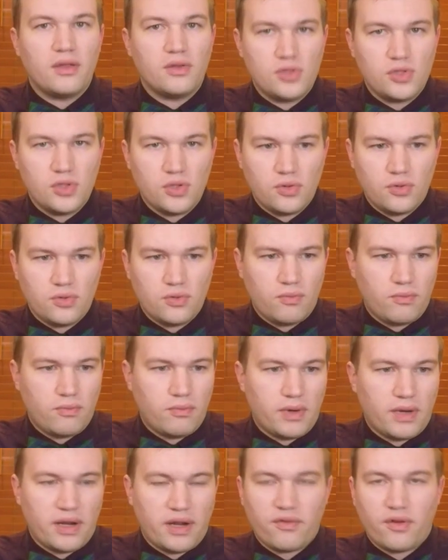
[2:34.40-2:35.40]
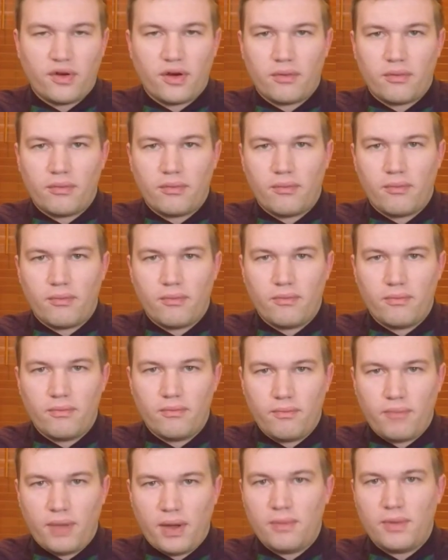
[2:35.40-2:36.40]
to whatever
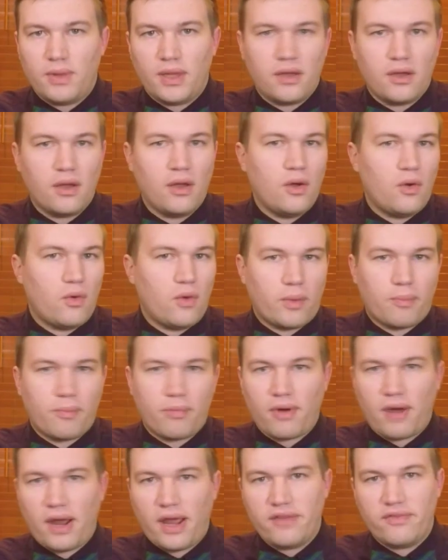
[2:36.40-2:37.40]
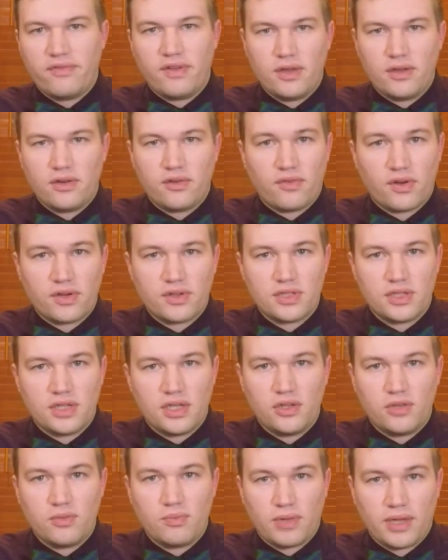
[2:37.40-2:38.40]
public or private university
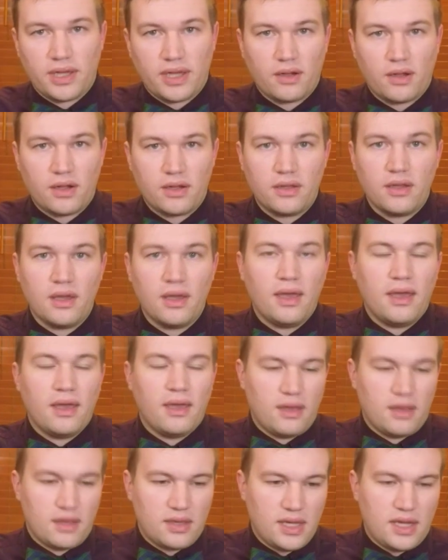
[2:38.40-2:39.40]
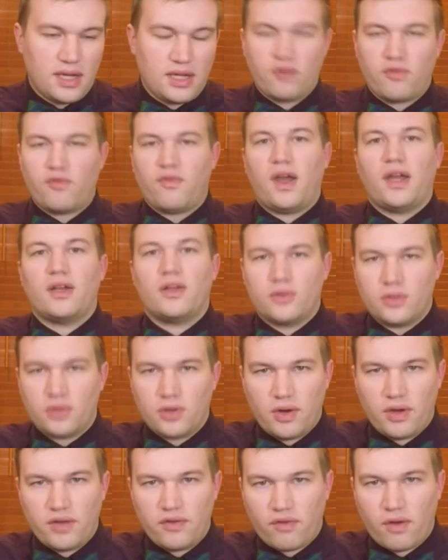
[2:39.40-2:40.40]
you plan on getting your final
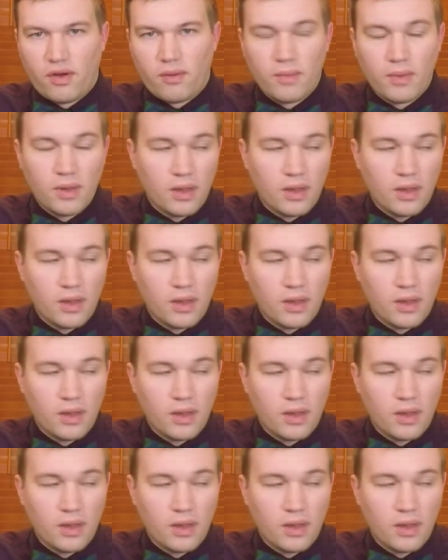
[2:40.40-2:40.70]
degree from?